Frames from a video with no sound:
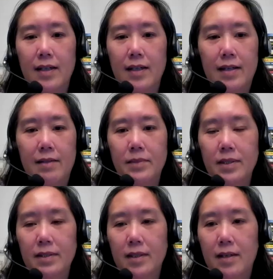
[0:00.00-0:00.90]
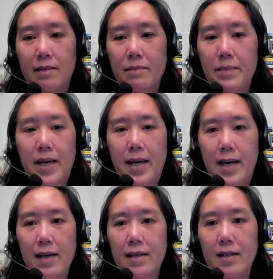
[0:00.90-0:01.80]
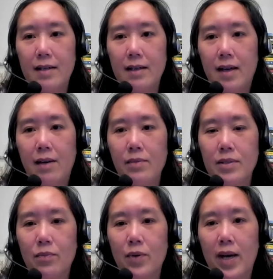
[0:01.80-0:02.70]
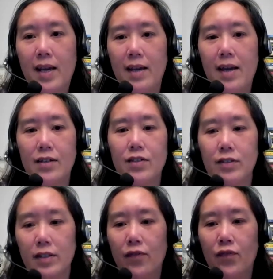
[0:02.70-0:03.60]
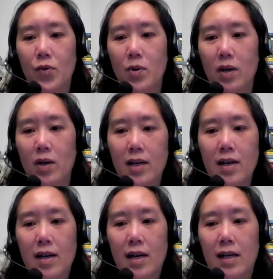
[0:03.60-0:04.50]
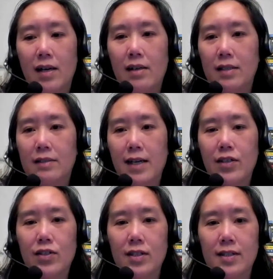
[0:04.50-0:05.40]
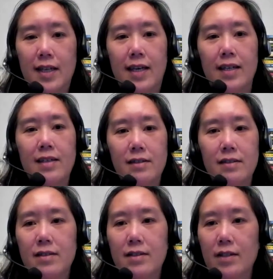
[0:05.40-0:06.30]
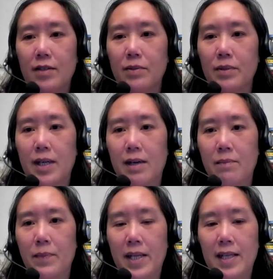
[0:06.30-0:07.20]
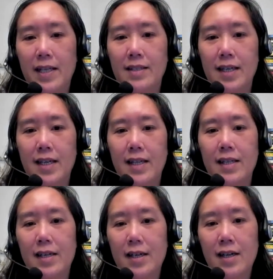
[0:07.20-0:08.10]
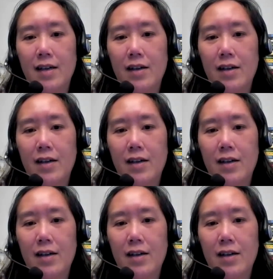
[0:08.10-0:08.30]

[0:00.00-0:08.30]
I am. I'm back. I was away actually for election day. So, but it did,